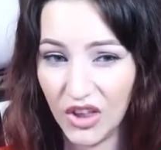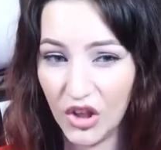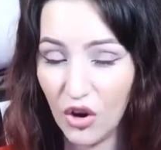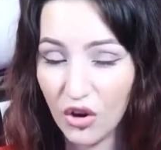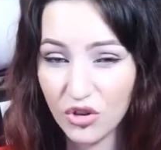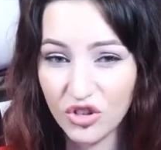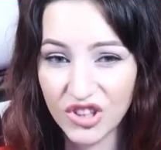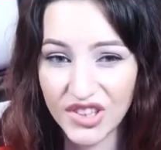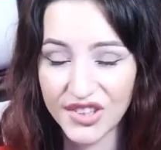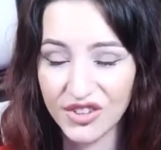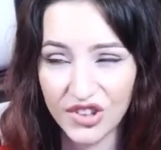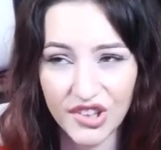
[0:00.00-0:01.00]
Don't
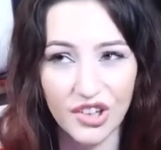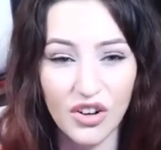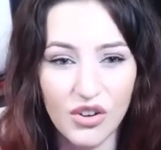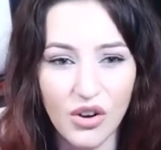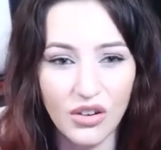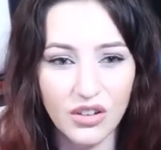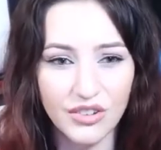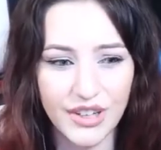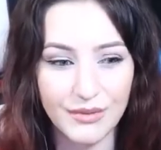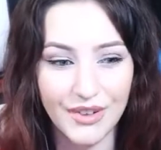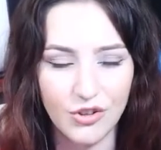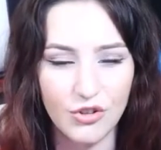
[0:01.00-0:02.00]
just don't call
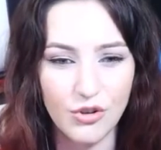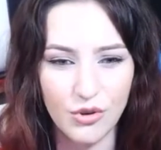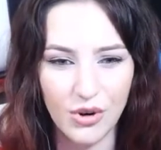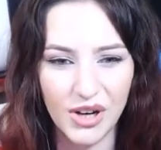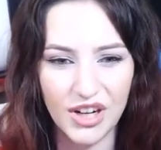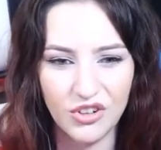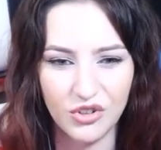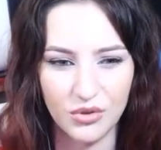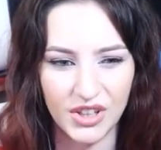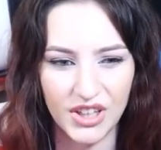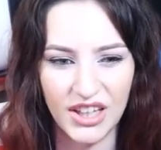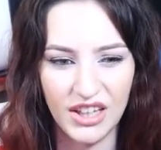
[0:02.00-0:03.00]
them that trash,
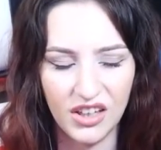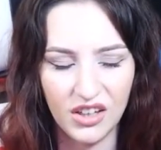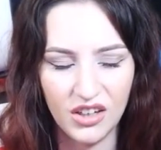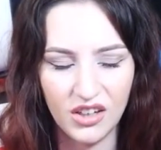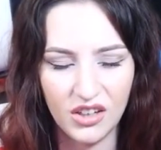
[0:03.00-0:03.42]
okay?